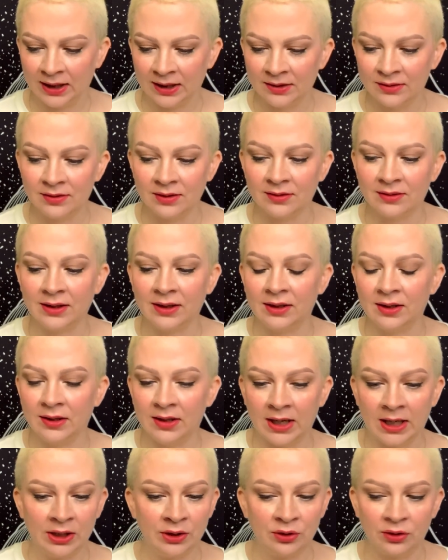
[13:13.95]
it's just like a
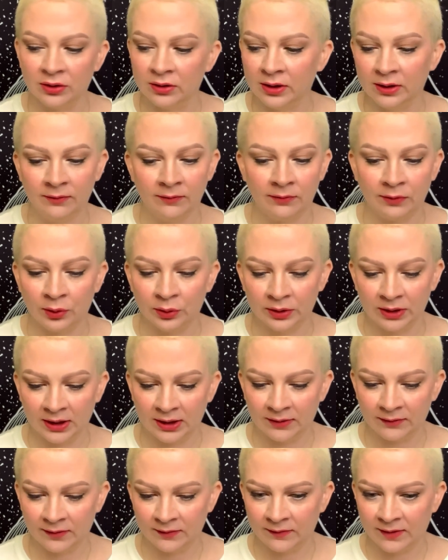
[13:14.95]
natural unfolding
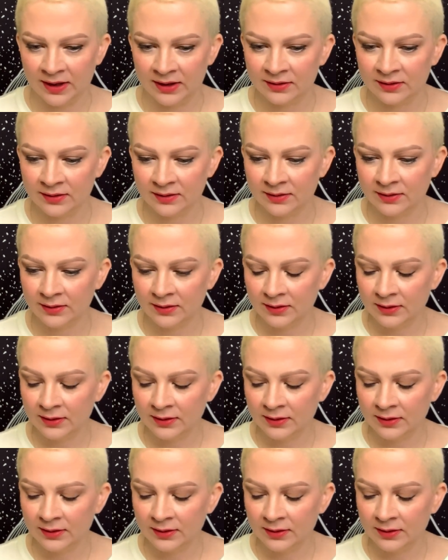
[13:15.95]
of events.